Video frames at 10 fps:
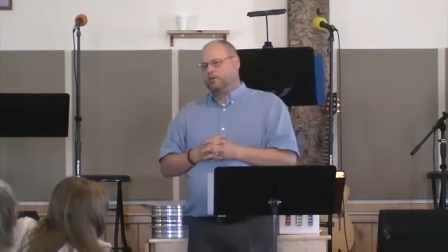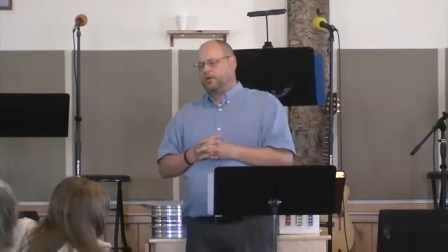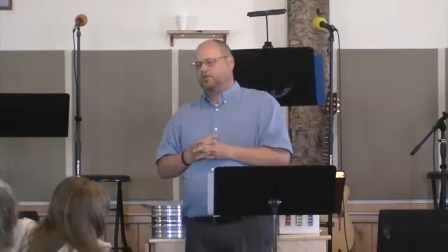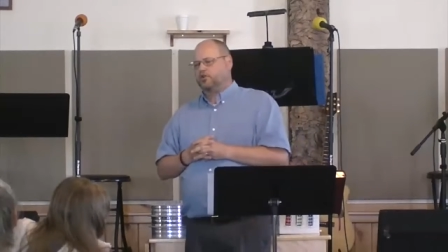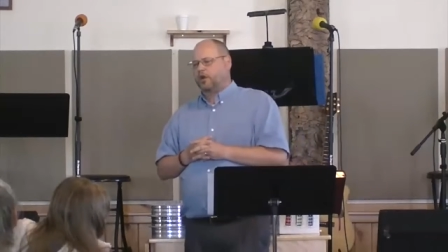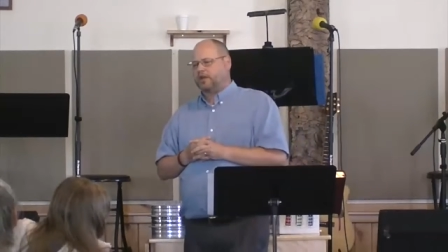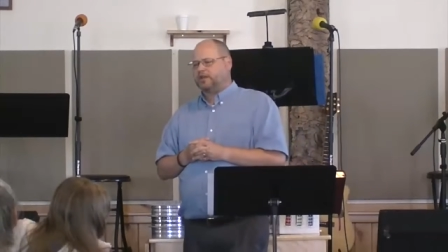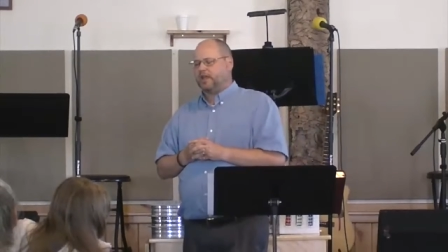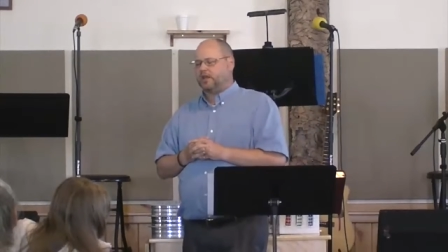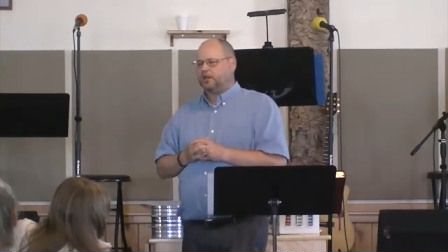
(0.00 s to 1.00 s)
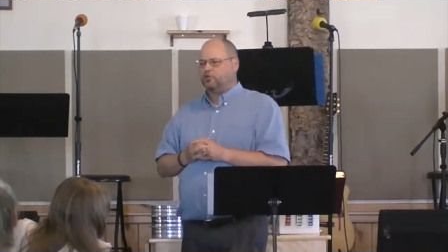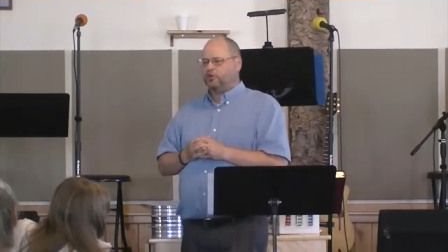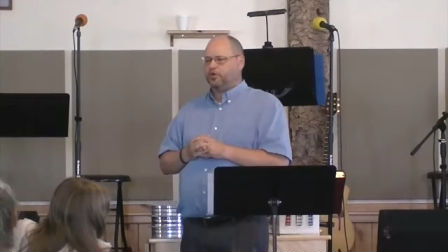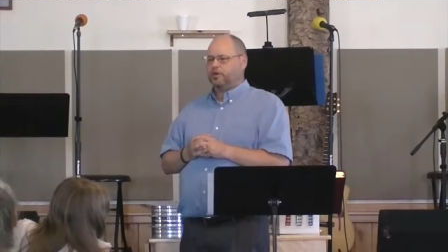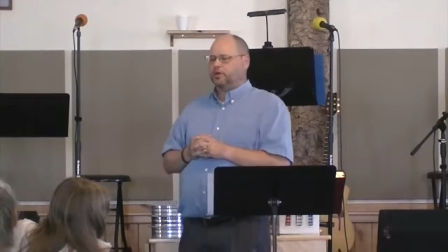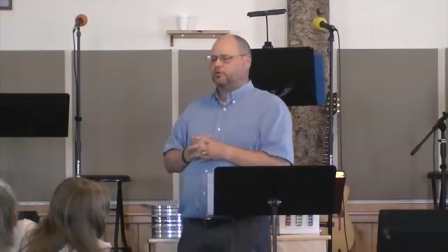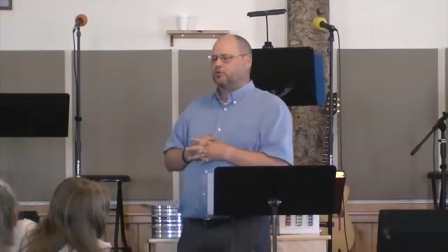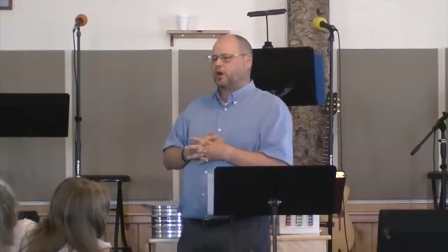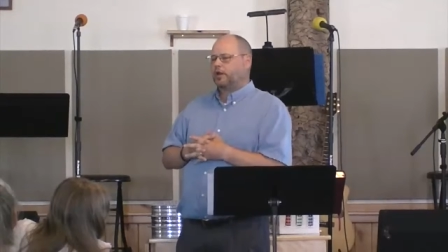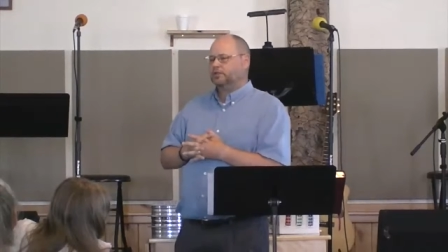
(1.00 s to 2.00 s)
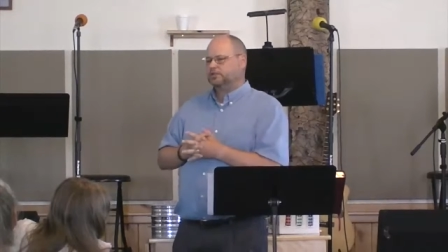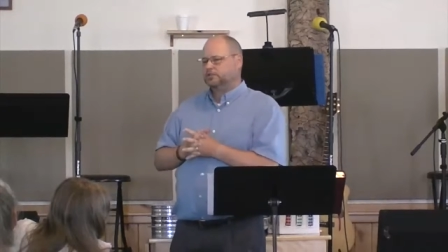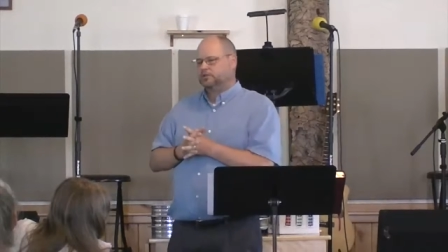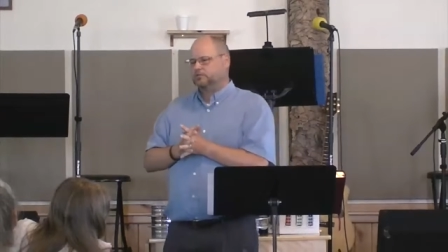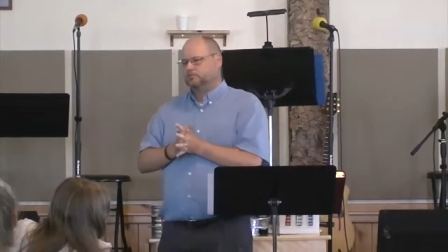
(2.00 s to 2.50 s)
Get your identity rooted in Christ.